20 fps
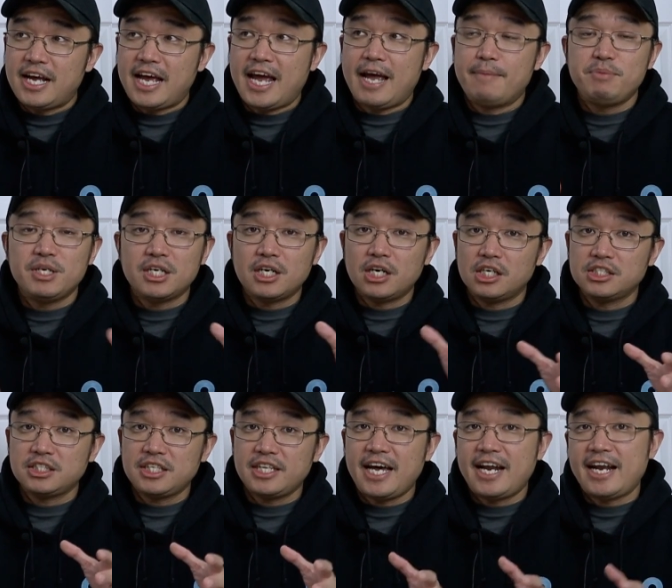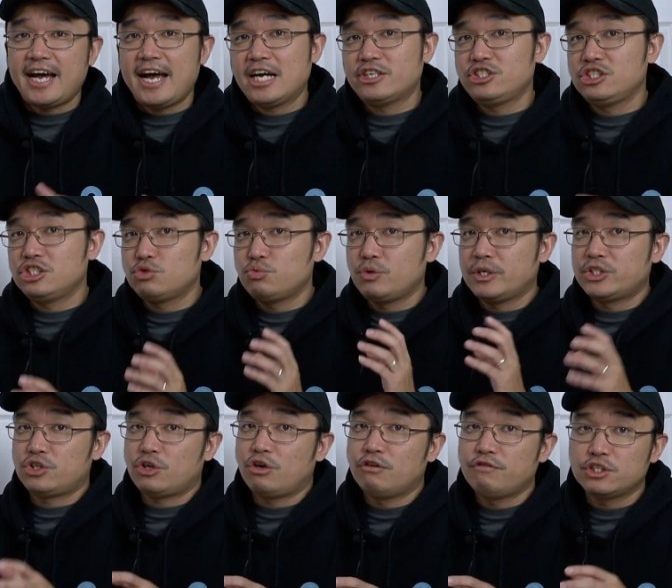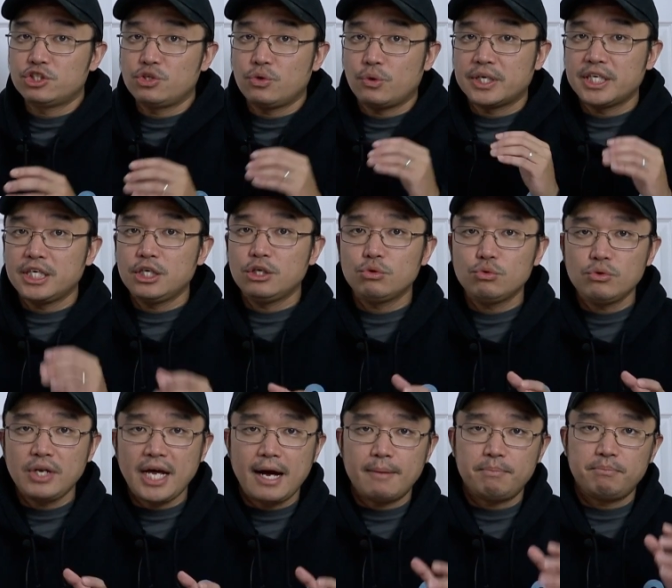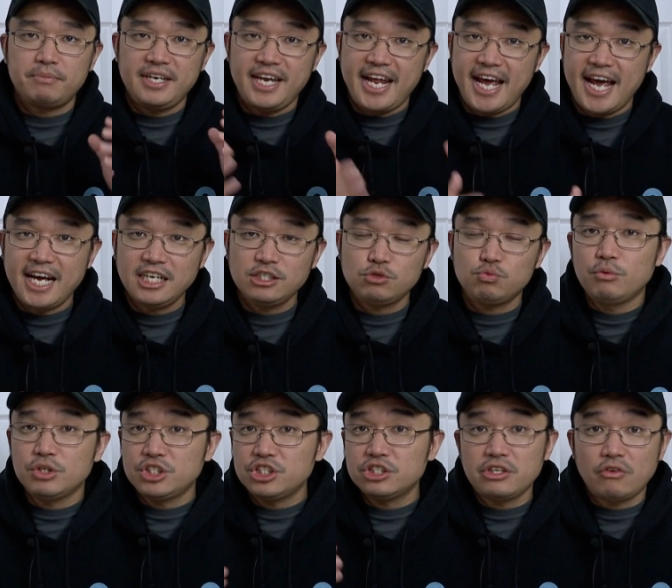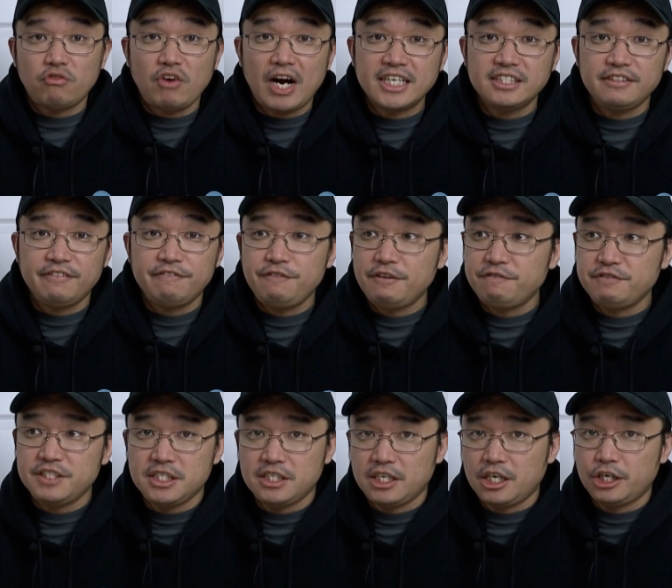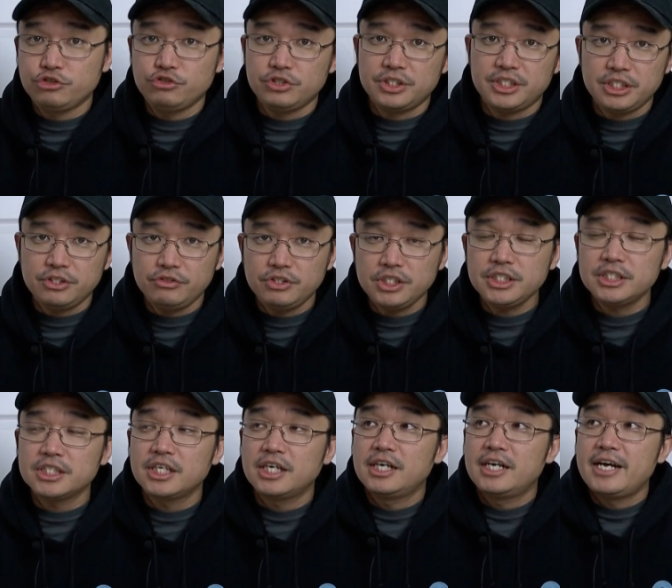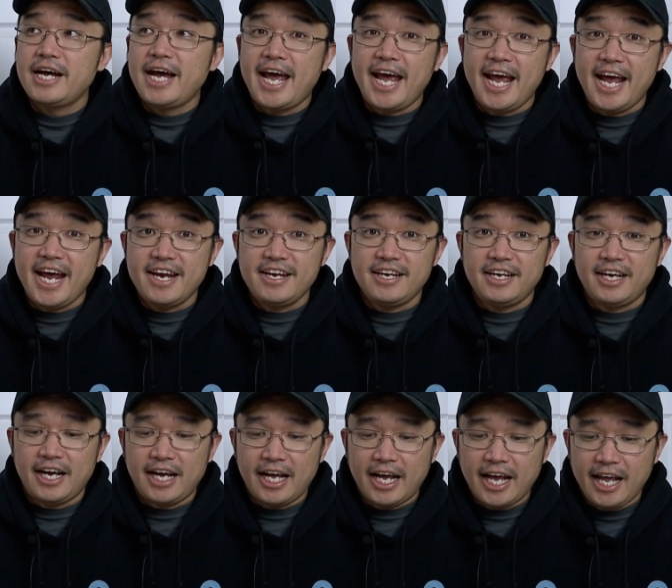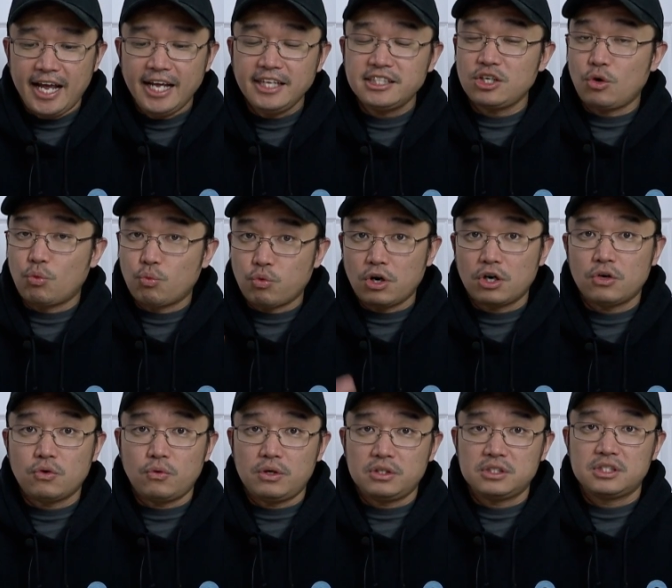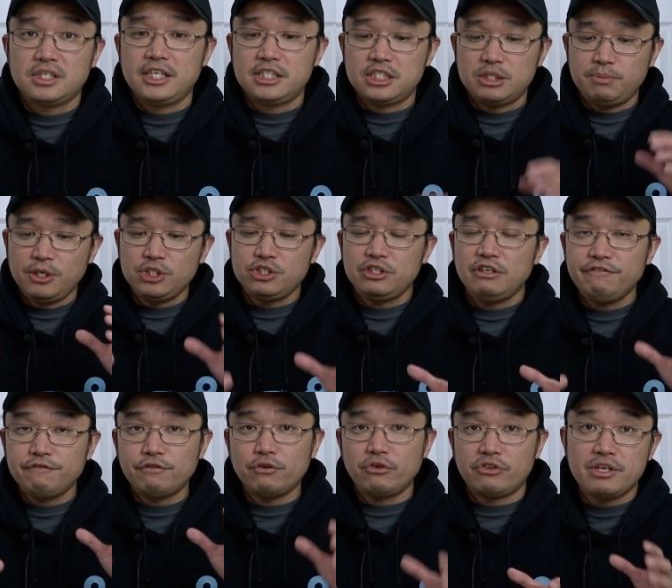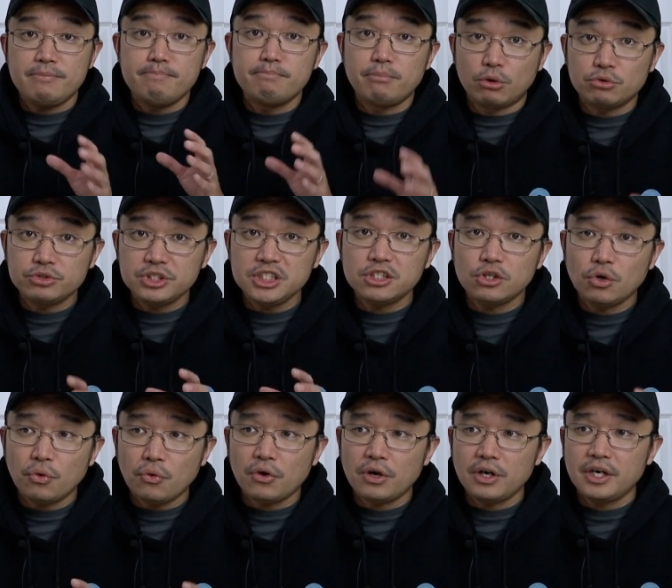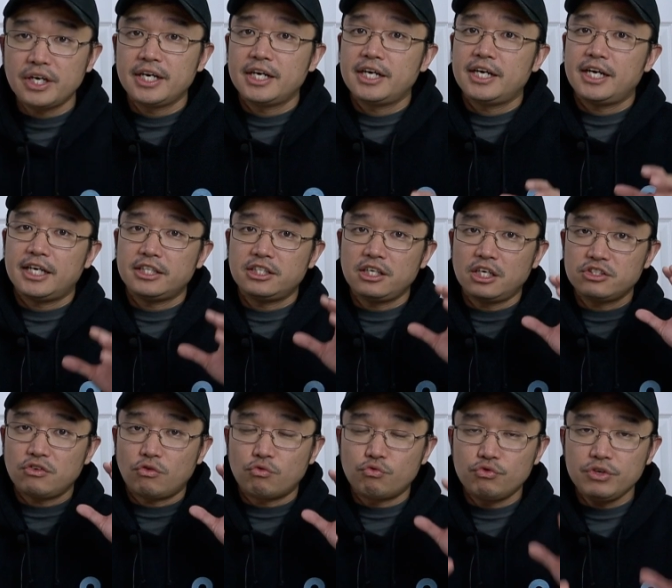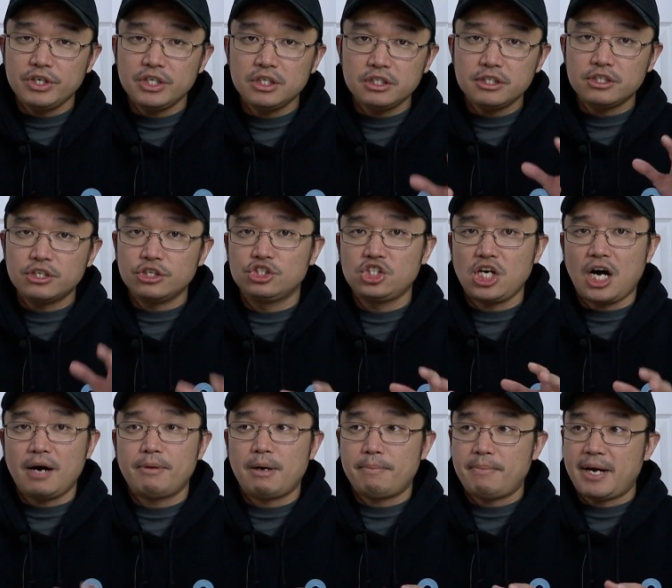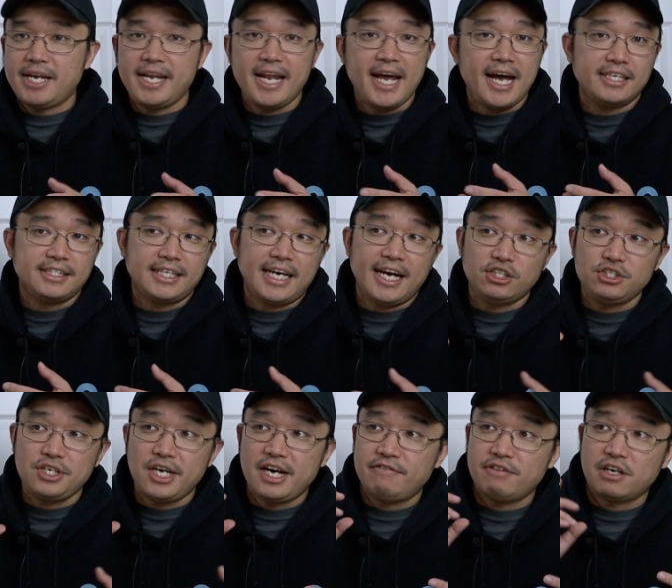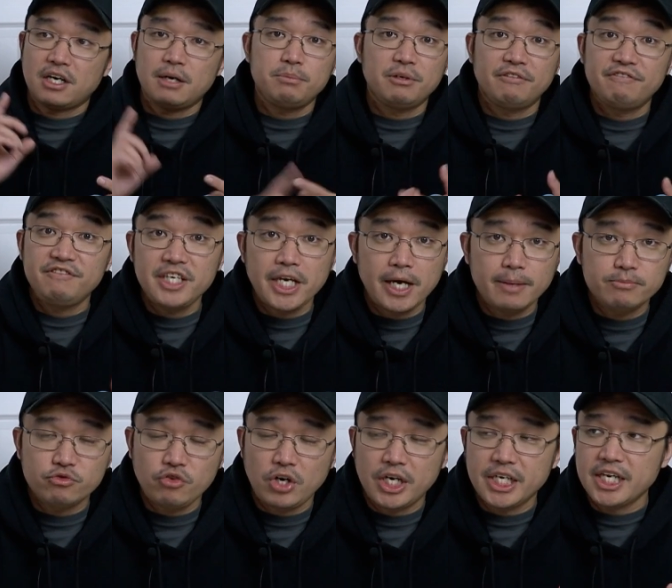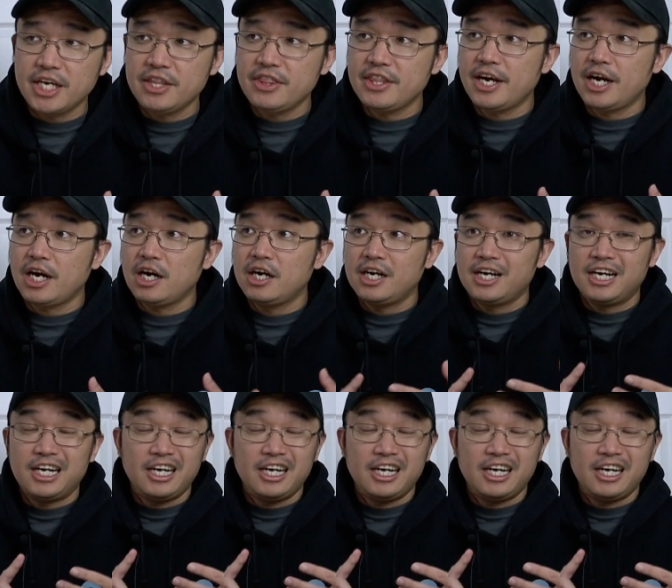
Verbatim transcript: And because of that, I actually switched over to a QNAP NAS, which is a Ryzen 1500 series and it's a workhorse, especially for the multi-core. It does a really good job on my NAS. I actually have a couple of VMs running in there.